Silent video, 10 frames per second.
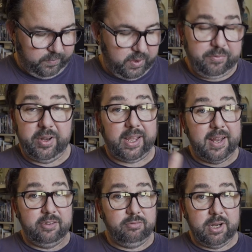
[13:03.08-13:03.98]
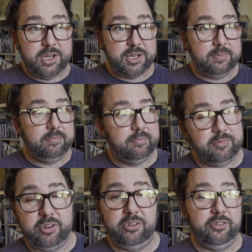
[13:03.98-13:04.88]
nothing against religion,
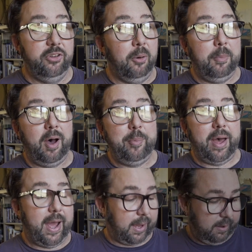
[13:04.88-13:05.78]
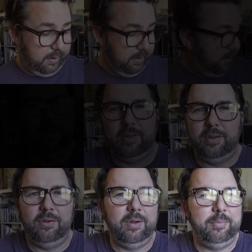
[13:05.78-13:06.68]
just not my bag.
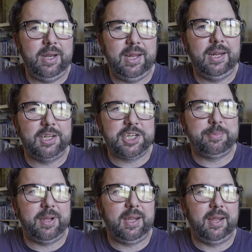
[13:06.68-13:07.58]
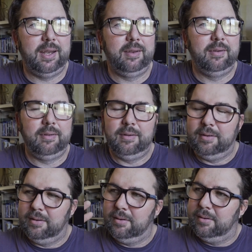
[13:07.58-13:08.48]
Not many English-speaking
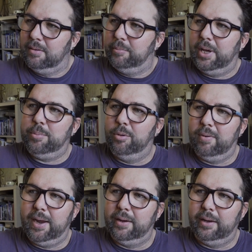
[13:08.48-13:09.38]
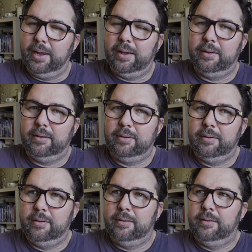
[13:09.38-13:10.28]
people around here,
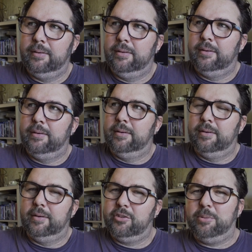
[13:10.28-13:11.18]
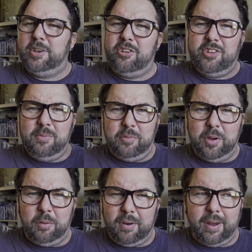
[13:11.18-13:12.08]
so it just didn't
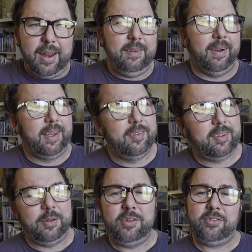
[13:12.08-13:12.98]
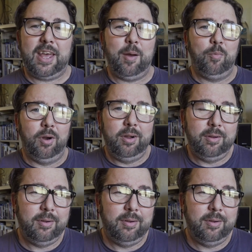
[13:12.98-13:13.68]
feel right. Anyway, so this camera